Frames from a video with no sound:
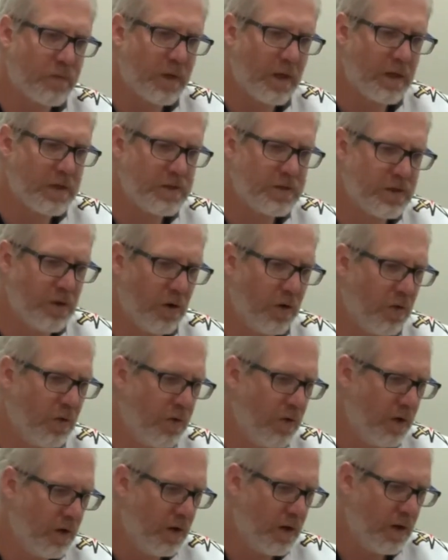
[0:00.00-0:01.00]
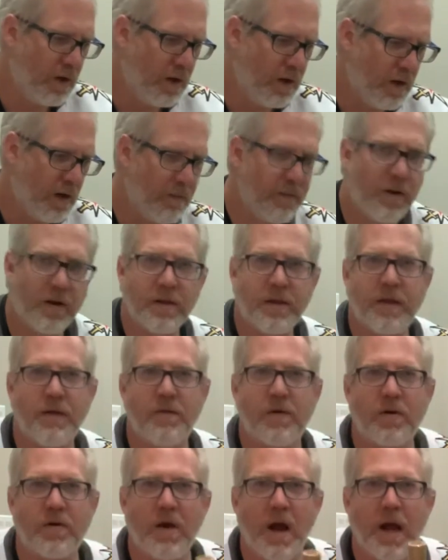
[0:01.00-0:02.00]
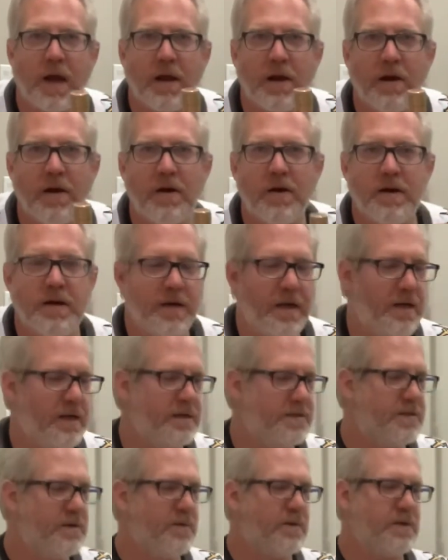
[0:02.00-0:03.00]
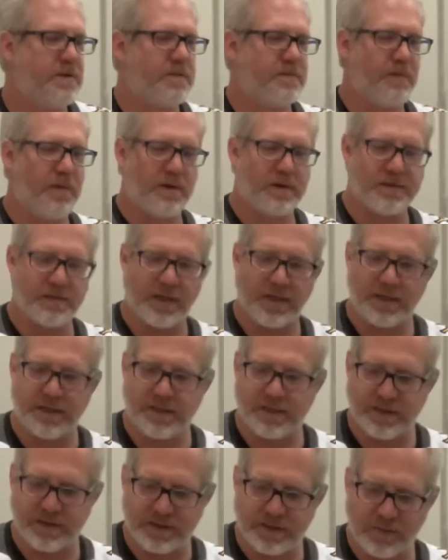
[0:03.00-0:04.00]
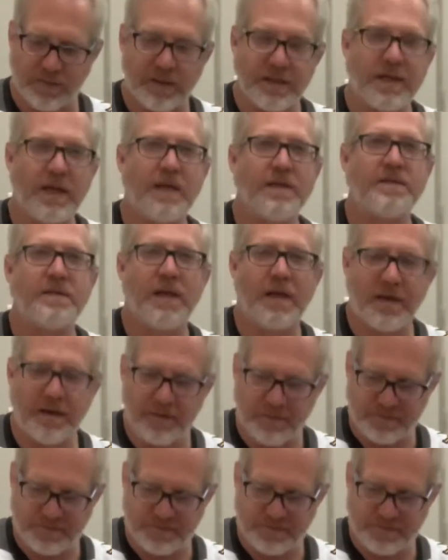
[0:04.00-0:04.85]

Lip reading: So I'm going to give it a crack here and see what it smells like, see what it tastes like.